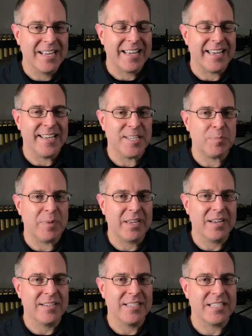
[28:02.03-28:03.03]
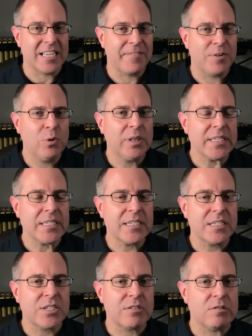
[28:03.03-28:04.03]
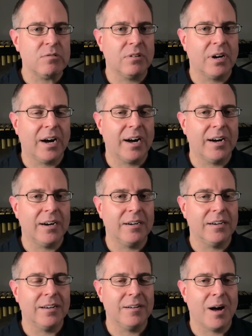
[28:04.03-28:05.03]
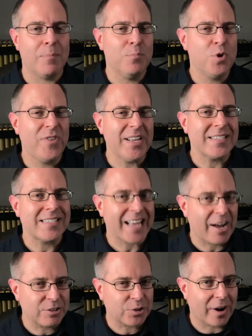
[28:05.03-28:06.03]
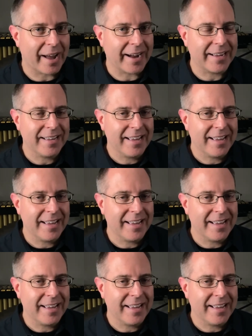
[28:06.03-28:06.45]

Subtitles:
is because if you listen to a movie soundtrack